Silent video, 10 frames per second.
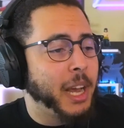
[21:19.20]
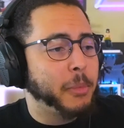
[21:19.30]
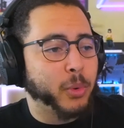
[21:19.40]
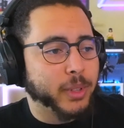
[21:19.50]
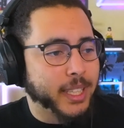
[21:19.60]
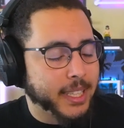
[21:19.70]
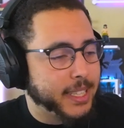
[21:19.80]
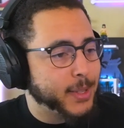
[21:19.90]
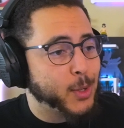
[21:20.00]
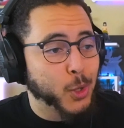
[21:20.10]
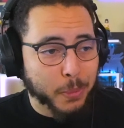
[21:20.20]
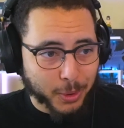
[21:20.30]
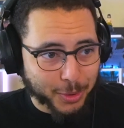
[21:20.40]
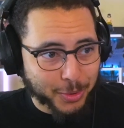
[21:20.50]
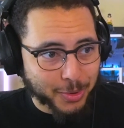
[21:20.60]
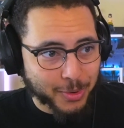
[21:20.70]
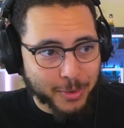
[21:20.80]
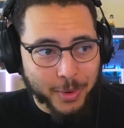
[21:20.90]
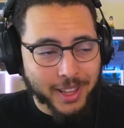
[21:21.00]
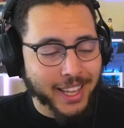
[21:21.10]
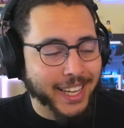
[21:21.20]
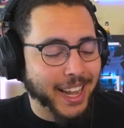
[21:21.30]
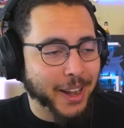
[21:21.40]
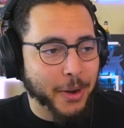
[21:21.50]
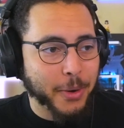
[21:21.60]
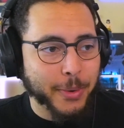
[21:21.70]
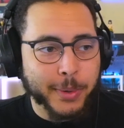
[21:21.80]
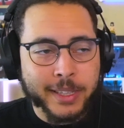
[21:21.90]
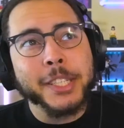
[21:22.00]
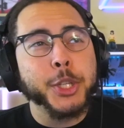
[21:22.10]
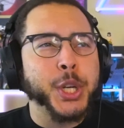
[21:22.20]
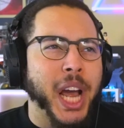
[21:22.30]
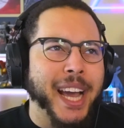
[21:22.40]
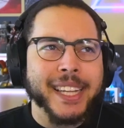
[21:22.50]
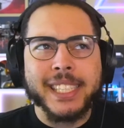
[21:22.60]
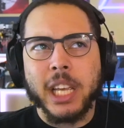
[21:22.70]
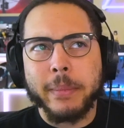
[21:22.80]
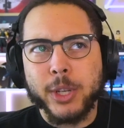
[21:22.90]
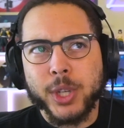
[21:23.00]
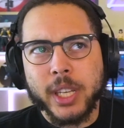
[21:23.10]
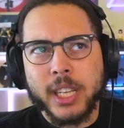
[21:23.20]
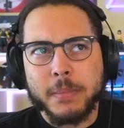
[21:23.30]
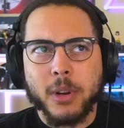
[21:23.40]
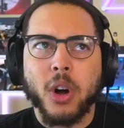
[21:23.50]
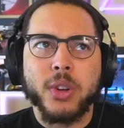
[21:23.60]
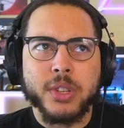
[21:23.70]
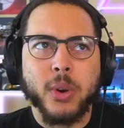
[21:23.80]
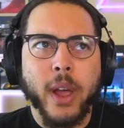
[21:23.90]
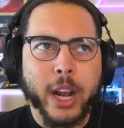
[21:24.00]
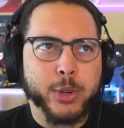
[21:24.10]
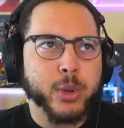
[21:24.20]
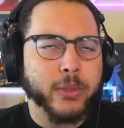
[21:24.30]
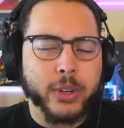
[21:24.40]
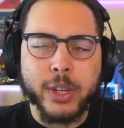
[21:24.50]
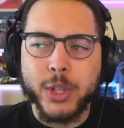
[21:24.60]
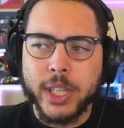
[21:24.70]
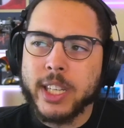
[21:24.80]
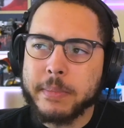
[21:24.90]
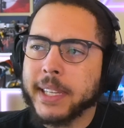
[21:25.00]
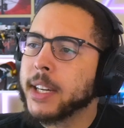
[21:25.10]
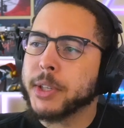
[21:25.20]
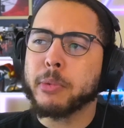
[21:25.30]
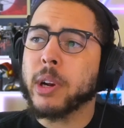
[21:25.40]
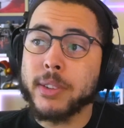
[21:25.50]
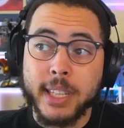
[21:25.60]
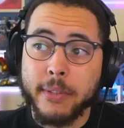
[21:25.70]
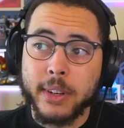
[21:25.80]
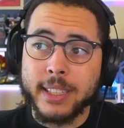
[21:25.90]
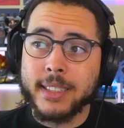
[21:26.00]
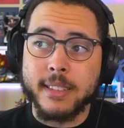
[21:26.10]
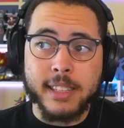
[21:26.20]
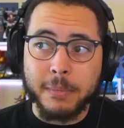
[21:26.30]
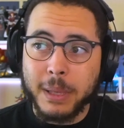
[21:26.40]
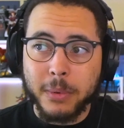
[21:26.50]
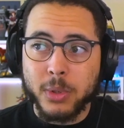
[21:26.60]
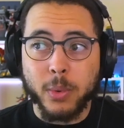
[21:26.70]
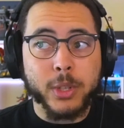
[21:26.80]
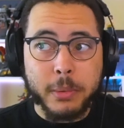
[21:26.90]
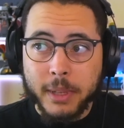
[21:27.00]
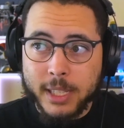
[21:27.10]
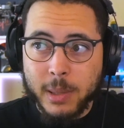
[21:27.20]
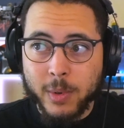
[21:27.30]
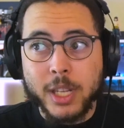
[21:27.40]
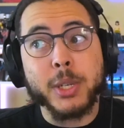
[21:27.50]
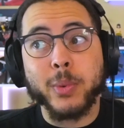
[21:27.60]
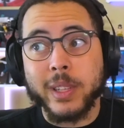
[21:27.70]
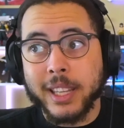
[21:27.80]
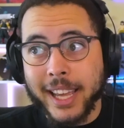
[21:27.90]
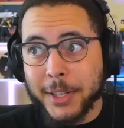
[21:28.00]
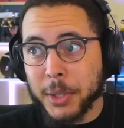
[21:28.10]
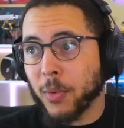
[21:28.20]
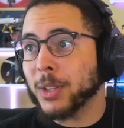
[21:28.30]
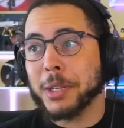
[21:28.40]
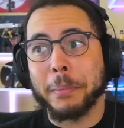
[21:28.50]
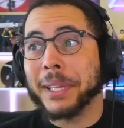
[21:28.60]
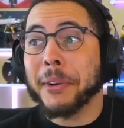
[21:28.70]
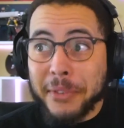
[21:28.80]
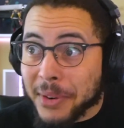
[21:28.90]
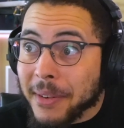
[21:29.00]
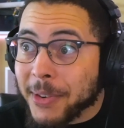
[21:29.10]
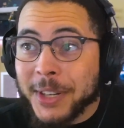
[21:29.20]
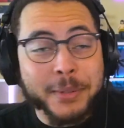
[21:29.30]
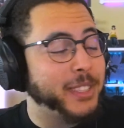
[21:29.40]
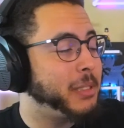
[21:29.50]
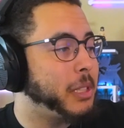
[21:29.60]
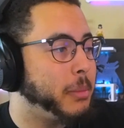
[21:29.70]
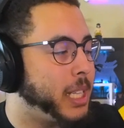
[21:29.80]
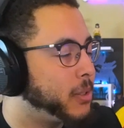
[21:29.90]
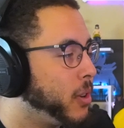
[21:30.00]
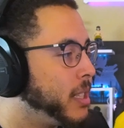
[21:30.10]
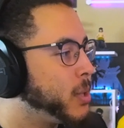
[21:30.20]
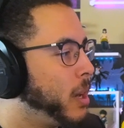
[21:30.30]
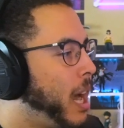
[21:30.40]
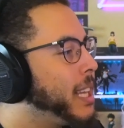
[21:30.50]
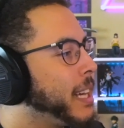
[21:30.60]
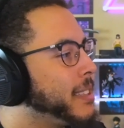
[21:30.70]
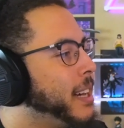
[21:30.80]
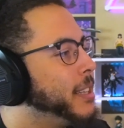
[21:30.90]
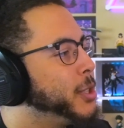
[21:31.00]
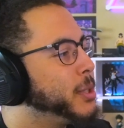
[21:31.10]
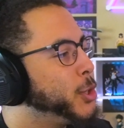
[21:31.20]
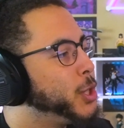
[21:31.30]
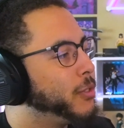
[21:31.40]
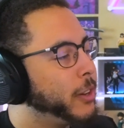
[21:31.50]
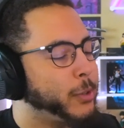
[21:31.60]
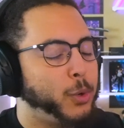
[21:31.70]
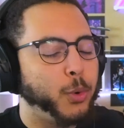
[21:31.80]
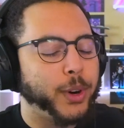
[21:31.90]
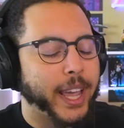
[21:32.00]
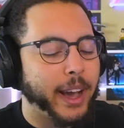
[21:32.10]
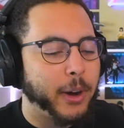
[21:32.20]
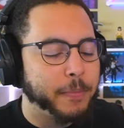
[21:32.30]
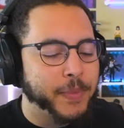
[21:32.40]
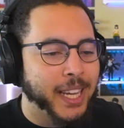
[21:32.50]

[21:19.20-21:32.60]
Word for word: Marie, super cool. Really like how shy, timid she is, but also extroverted she is because she rarely ever gets to see people. So when she meets someone that she really likes, she wants you to be there forever. She wants to be your best friend. So I like that. She's a very cool gal.